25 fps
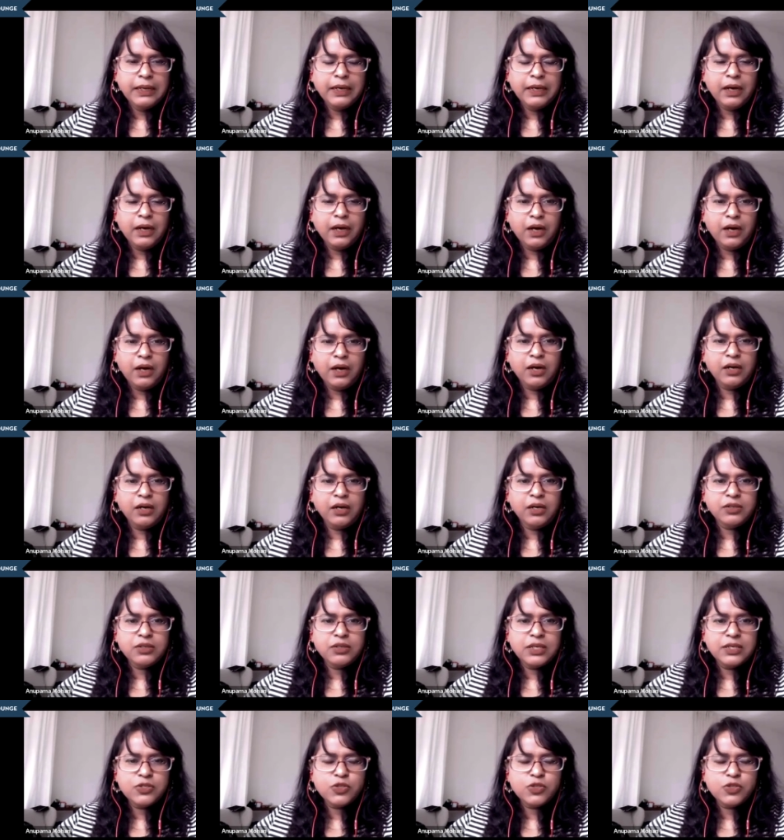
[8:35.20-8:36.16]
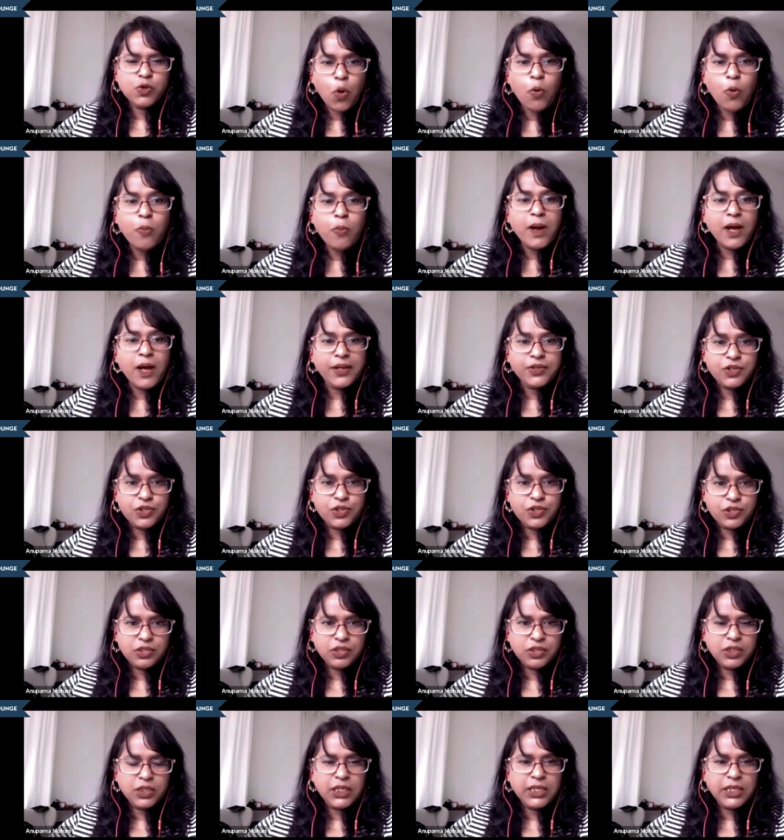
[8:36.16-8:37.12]
uh, so
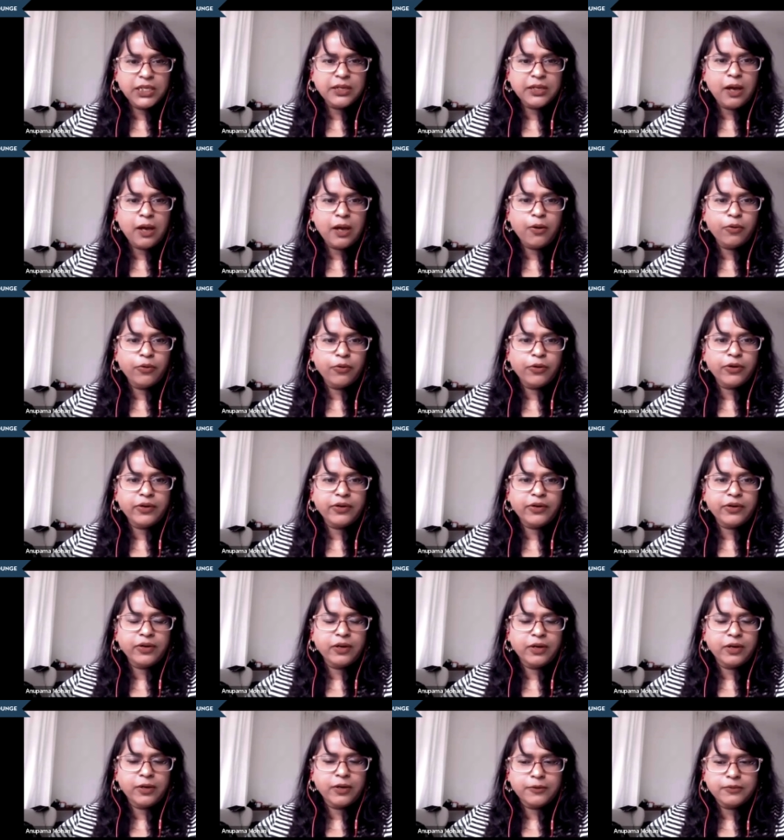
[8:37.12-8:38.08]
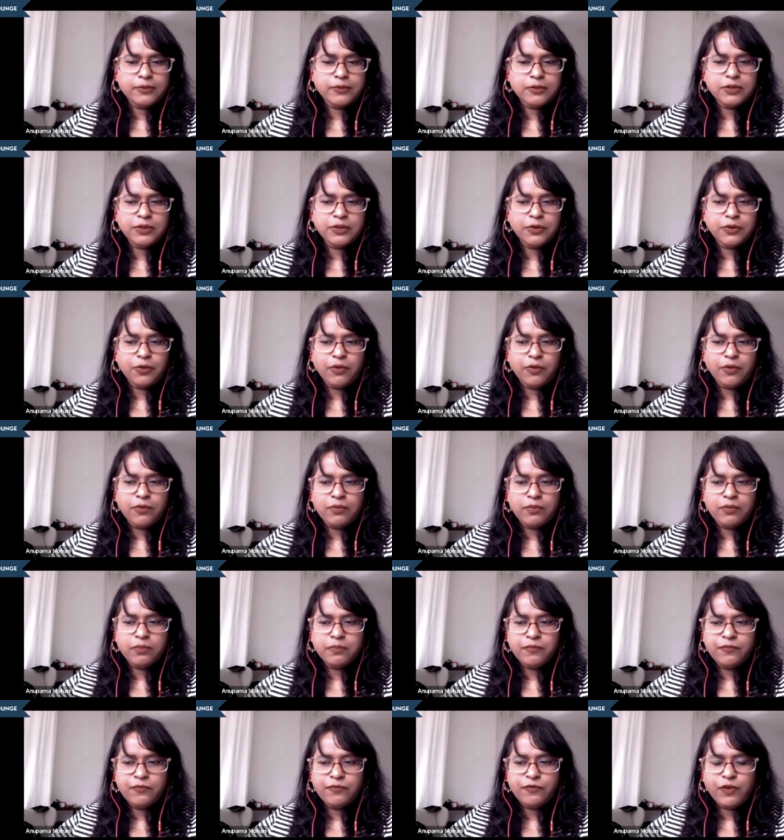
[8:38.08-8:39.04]
much in our, uh, you know,
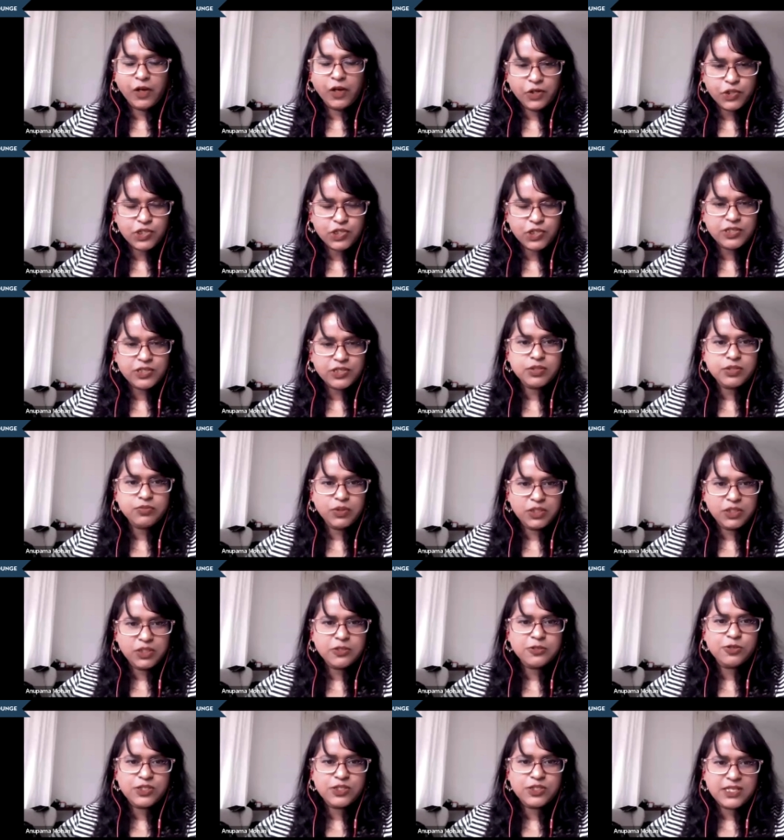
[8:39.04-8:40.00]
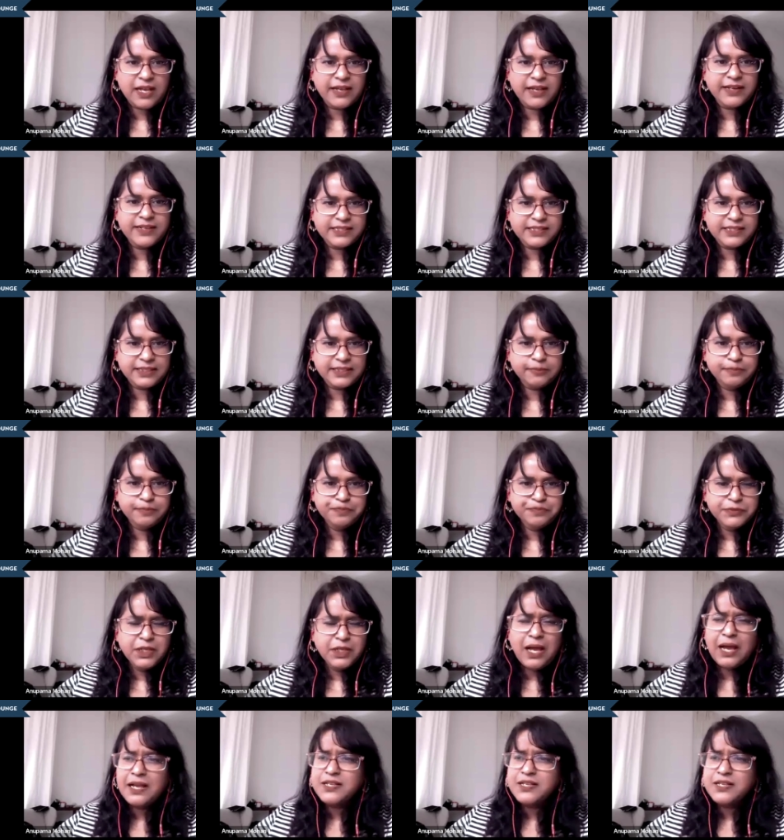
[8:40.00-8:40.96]
functions within society.
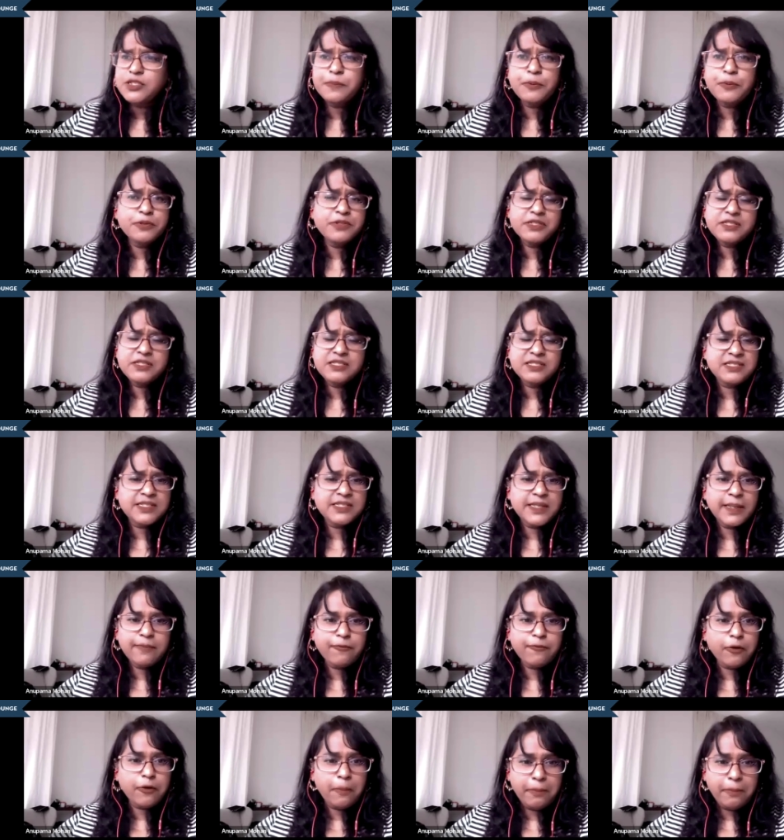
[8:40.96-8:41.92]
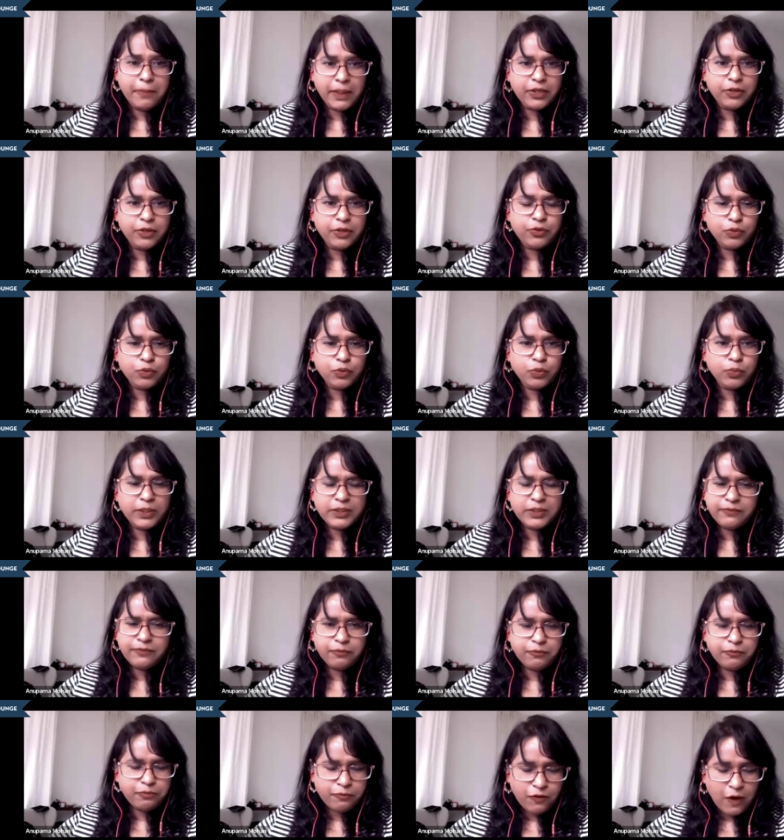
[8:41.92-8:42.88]
I suppose it's the same for men too, but
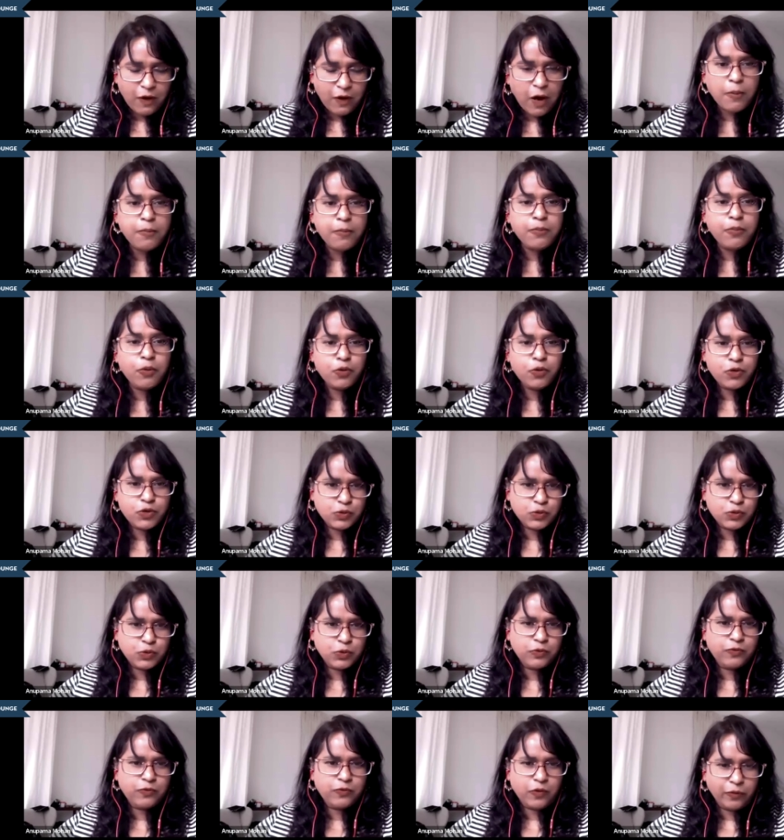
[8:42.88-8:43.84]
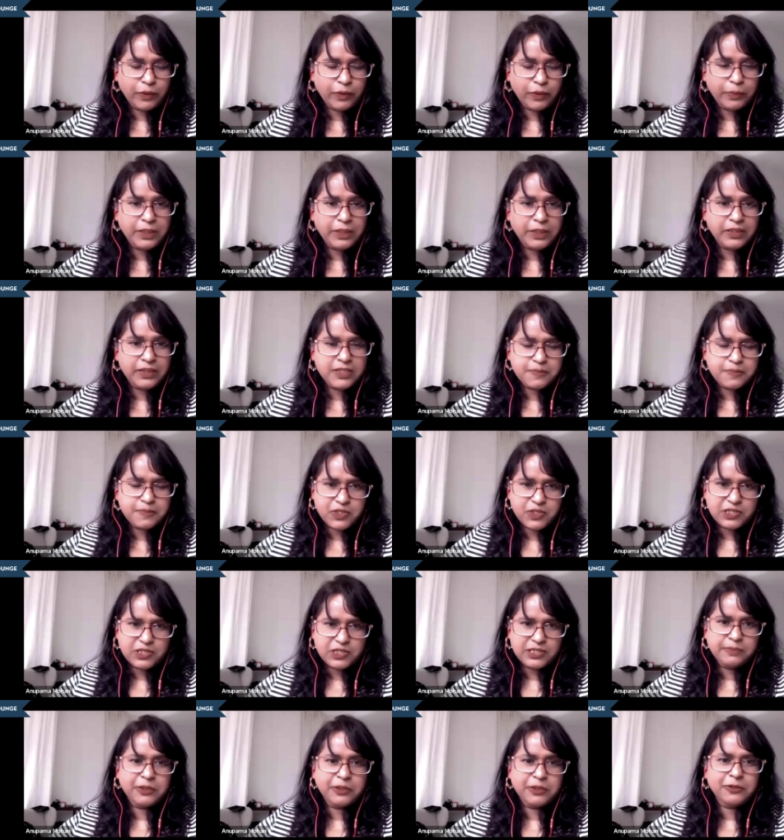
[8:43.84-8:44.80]
far more so for women,
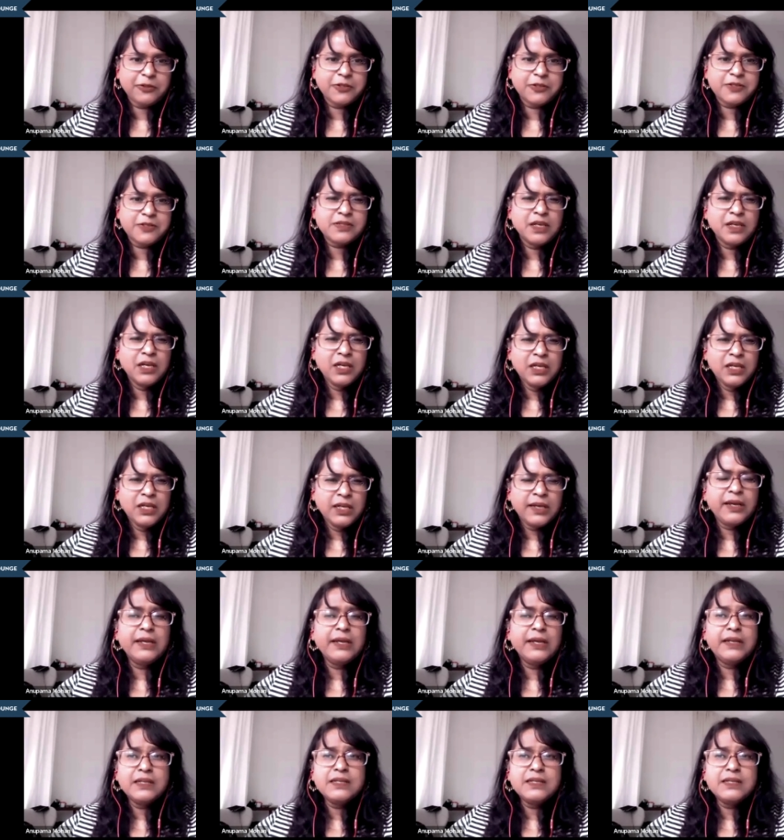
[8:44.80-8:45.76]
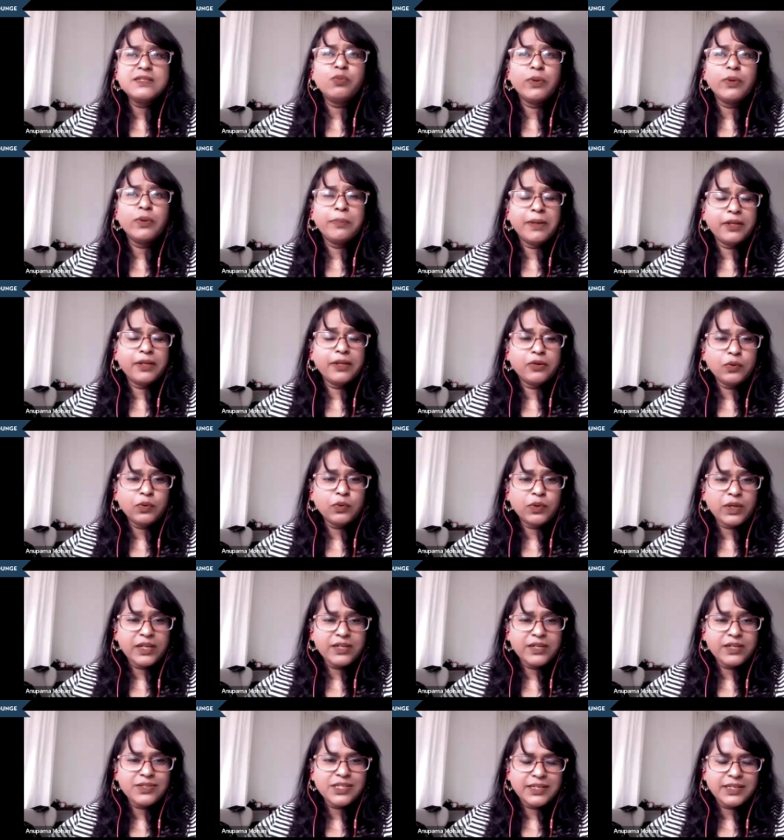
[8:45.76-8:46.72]
especially because it is women who
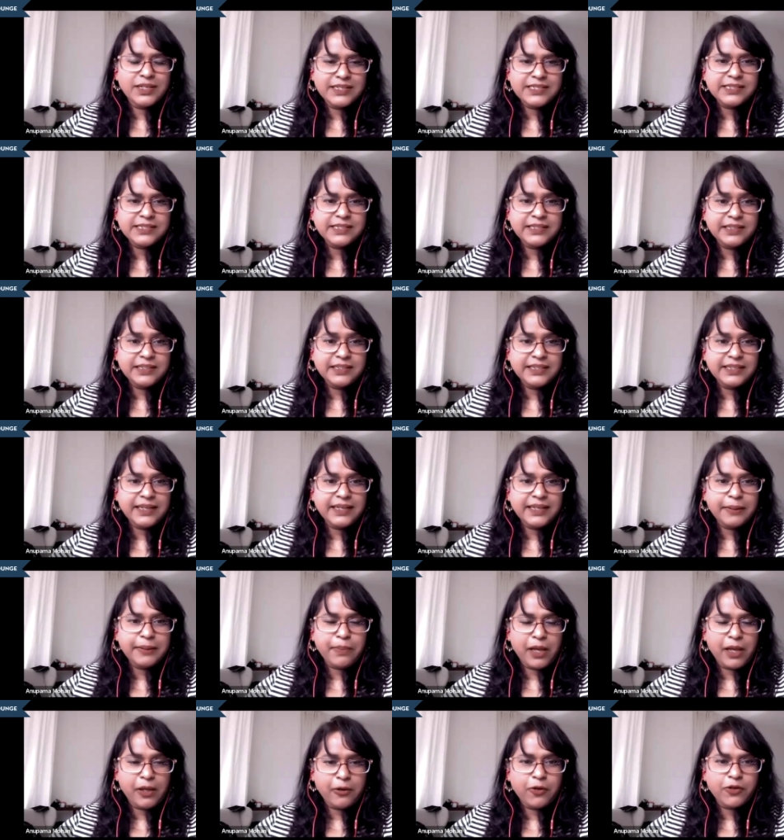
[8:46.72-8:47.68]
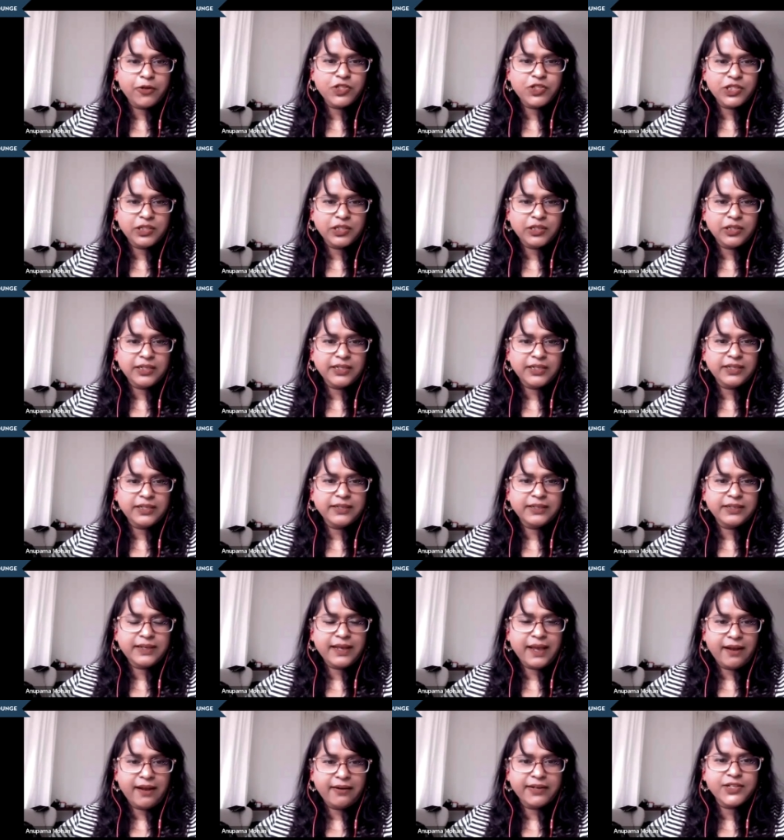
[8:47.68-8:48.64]
can genetically and biologically
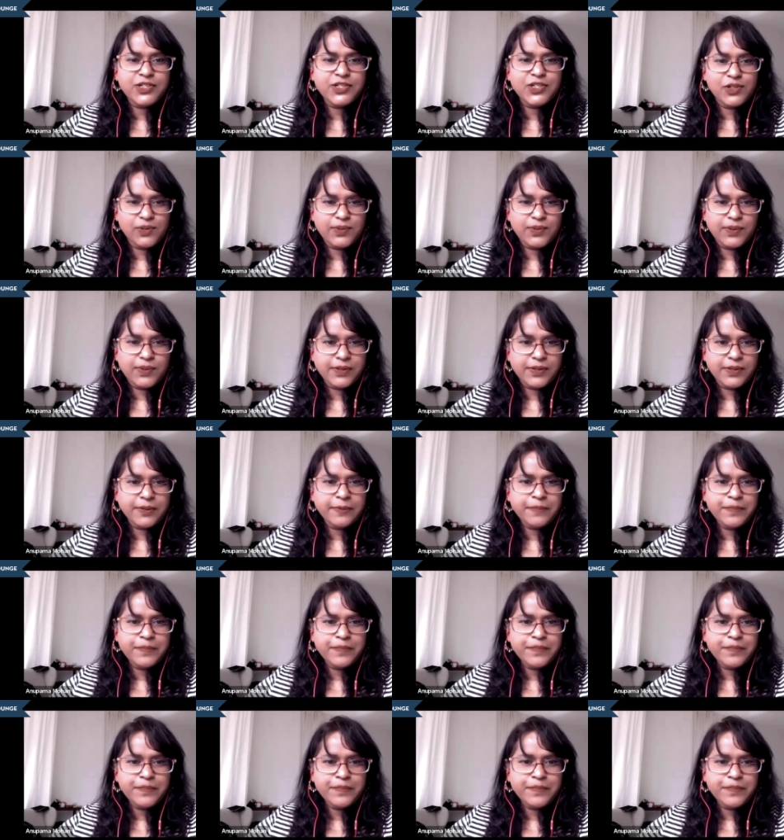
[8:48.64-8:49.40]
carry children.